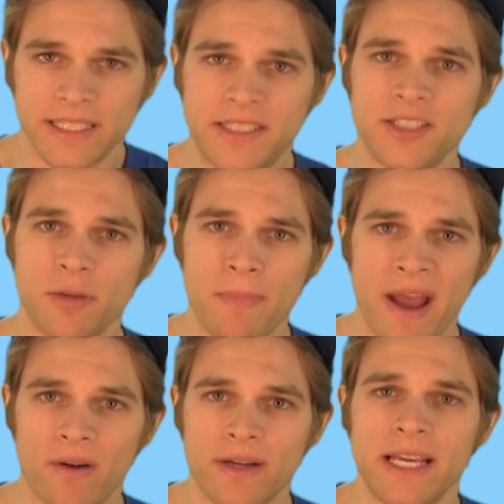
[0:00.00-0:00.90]
This is
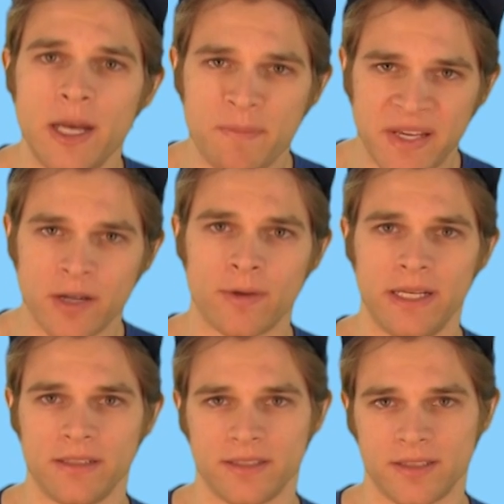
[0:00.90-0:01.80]
American
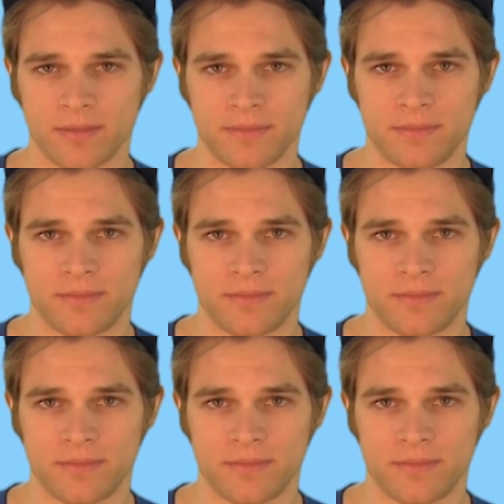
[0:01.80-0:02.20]
imperialism.